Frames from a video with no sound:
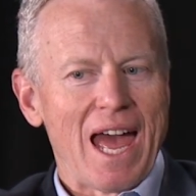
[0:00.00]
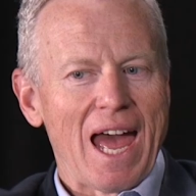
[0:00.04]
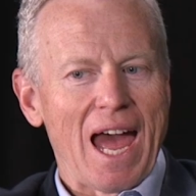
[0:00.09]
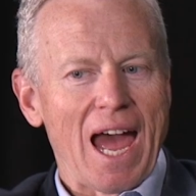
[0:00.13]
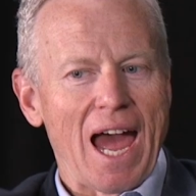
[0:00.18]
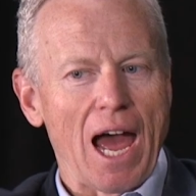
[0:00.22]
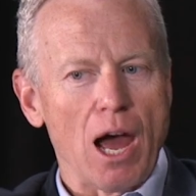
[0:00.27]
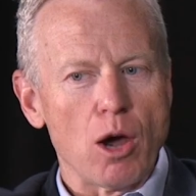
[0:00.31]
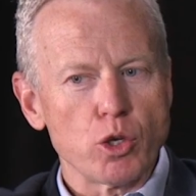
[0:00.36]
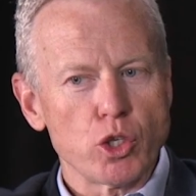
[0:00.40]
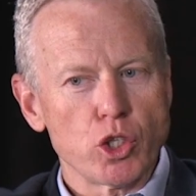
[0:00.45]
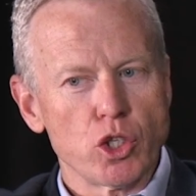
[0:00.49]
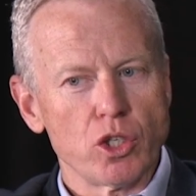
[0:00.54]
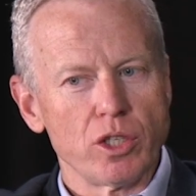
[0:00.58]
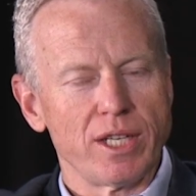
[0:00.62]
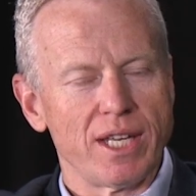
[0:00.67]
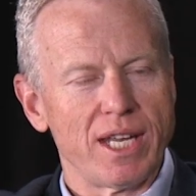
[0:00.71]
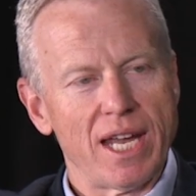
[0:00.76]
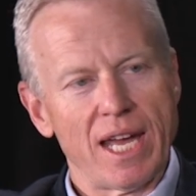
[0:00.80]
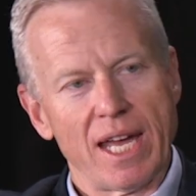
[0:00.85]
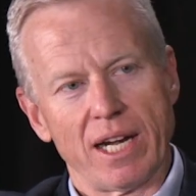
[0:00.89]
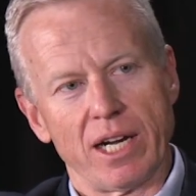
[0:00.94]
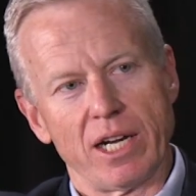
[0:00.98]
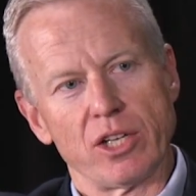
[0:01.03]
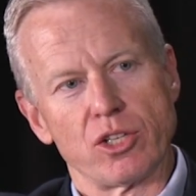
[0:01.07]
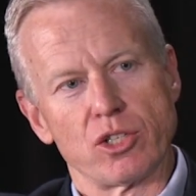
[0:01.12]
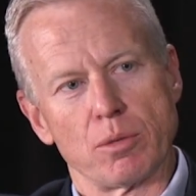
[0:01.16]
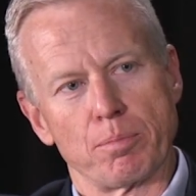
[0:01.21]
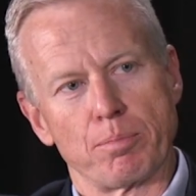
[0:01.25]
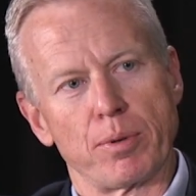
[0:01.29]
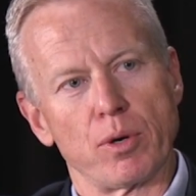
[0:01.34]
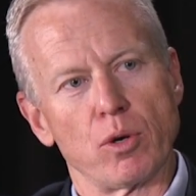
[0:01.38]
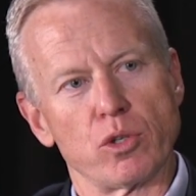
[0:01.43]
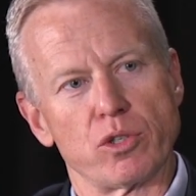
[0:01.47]
How should candidates
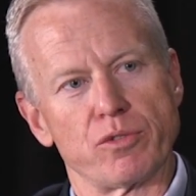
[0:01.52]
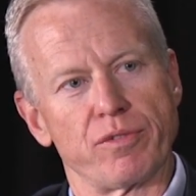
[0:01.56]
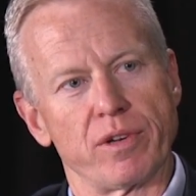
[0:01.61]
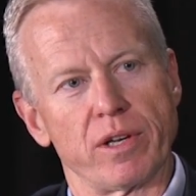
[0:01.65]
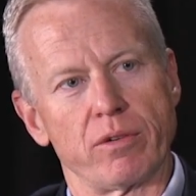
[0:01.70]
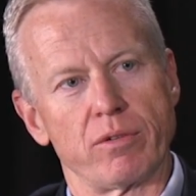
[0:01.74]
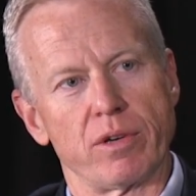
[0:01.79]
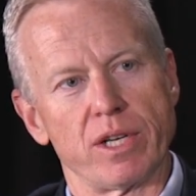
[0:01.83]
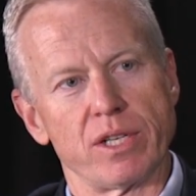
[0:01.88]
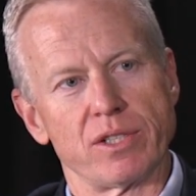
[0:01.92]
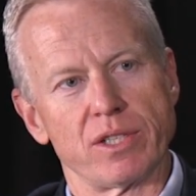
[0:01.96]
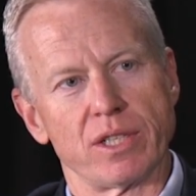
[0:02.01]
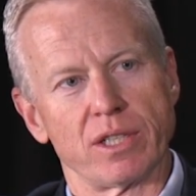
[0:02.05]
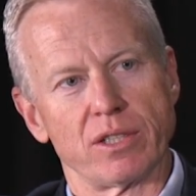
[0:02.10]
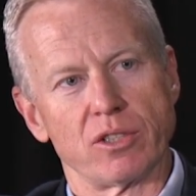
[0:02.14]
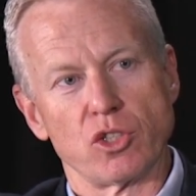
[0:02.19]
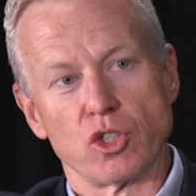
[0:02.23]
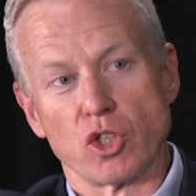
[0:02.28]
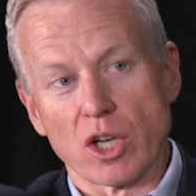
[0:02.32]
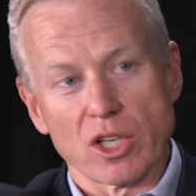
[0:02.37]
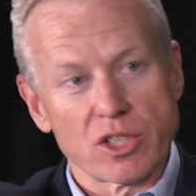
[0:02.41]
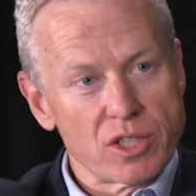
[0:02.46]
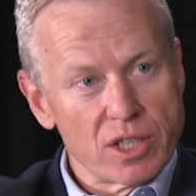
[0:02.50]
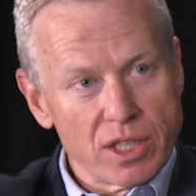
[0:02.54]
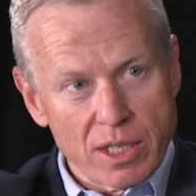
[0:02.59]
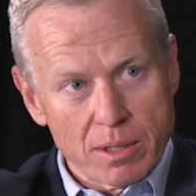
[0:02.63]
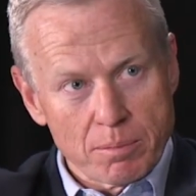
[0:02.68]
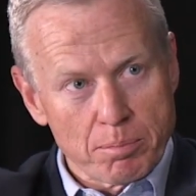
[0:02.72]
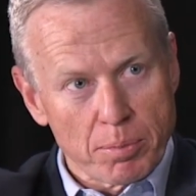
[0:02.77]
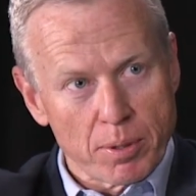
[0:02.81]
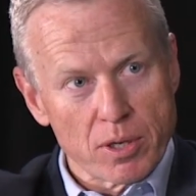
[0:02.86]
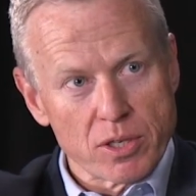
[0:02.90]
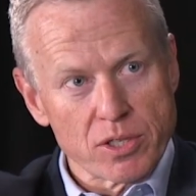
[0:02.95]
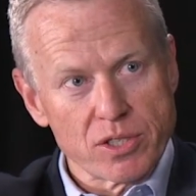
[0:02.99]
approach fundraising? Just the
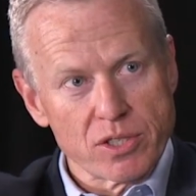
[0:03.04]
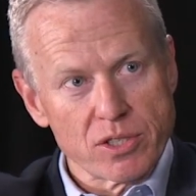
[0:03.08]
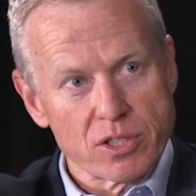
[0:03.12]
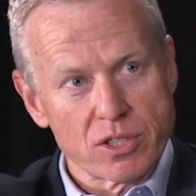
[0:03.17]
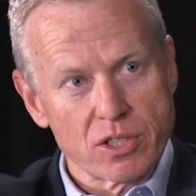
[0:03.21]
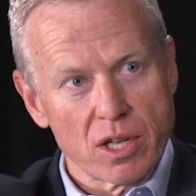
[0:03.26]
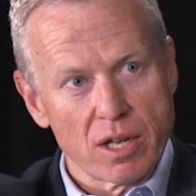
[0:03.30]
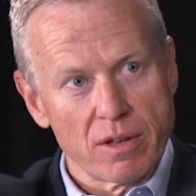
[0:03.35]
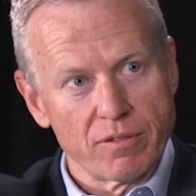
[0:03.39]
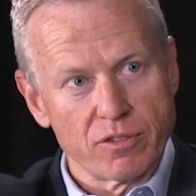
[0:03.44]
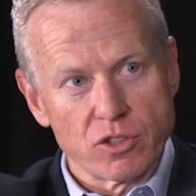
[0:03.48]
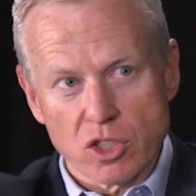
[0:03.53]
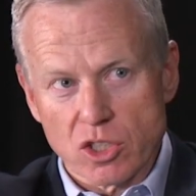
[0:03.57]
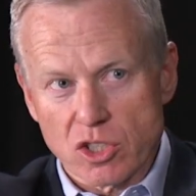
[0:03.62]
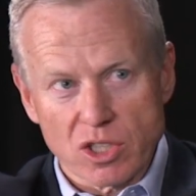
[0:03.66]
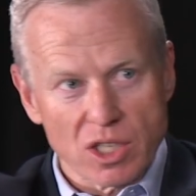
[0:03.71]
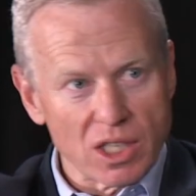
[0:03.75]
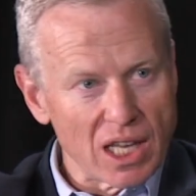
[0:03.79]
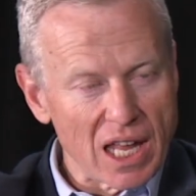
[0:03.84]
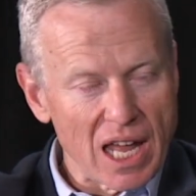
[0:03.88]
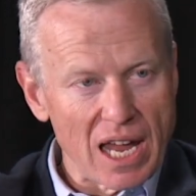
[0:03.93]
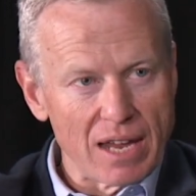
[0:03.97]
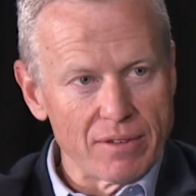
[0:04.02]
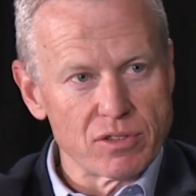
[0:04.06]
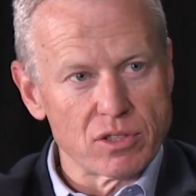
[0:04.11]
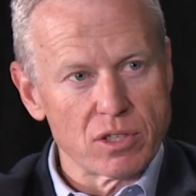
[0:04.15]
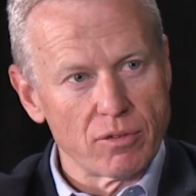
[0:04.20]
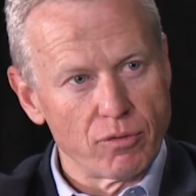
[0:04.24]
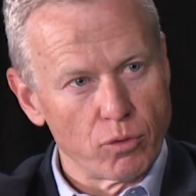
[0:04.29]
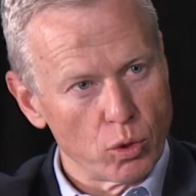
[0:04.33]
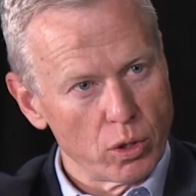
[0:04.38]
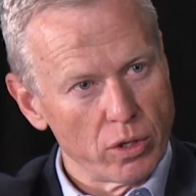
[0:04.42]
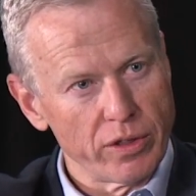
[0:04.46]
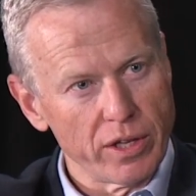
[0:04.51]
in-person stuff? Just the live
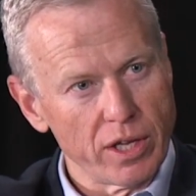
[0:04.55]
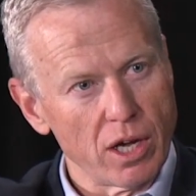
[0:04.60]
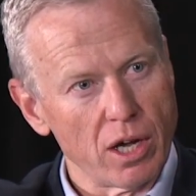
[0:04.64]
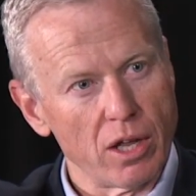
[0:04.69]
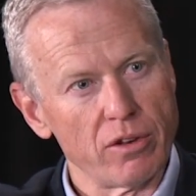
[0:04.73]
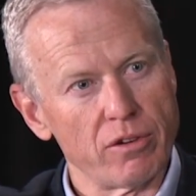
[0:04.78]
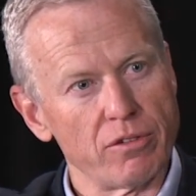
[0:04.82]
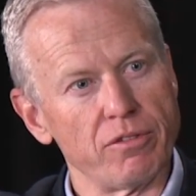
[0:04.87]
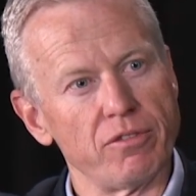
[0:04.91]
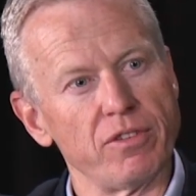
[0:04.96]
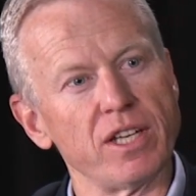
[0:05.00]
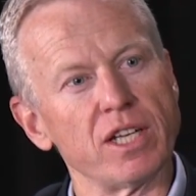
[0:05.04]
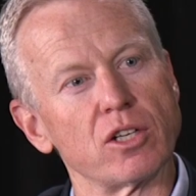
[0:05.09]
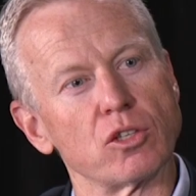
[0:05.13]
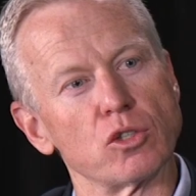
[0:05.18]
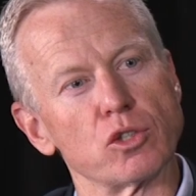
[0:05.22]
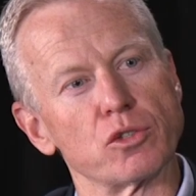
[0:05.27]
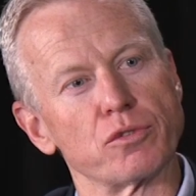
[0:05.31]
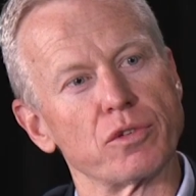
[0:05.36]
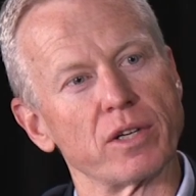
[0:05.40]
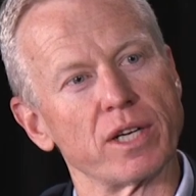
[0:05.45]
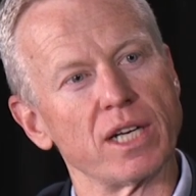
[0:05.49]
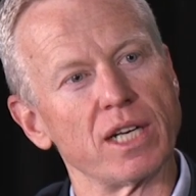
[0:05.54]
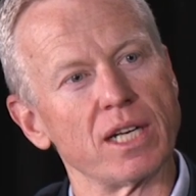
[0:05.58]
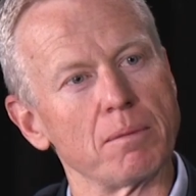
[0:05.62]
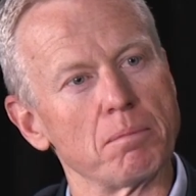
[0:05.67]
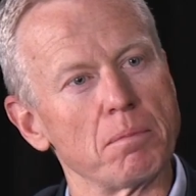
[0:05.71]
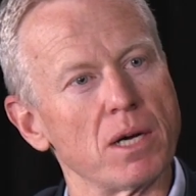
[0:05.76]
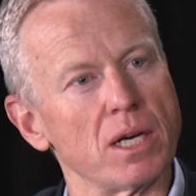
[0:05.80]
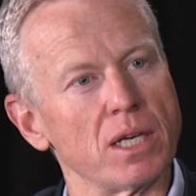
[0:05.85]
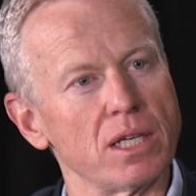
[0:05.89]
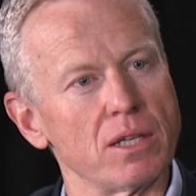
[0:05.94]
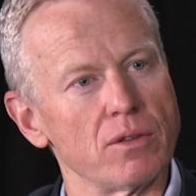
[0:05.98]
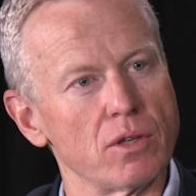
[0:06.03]
stuff? What are the other vehicles for getting
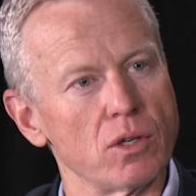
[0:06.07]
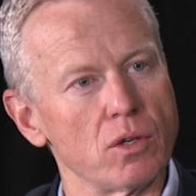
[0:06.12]
money in the